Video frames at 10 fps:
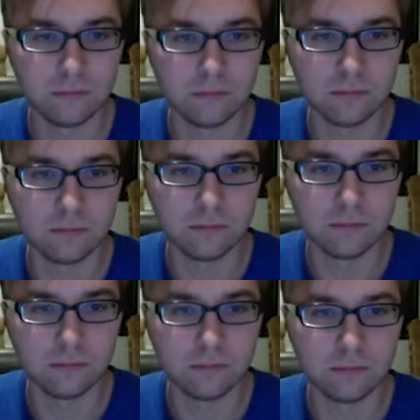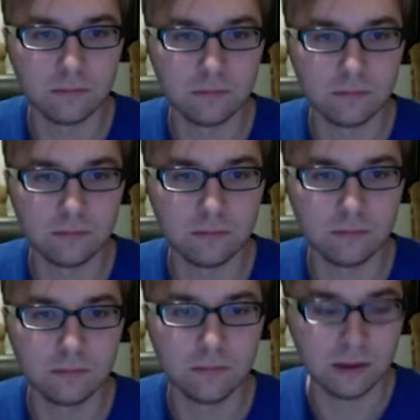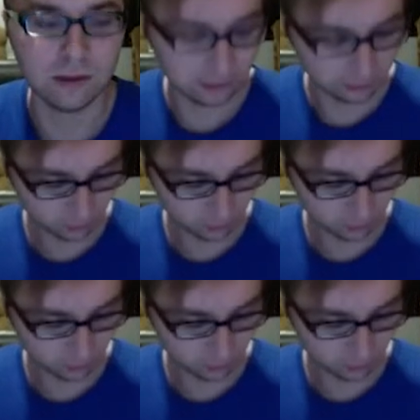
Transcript: World War One. That is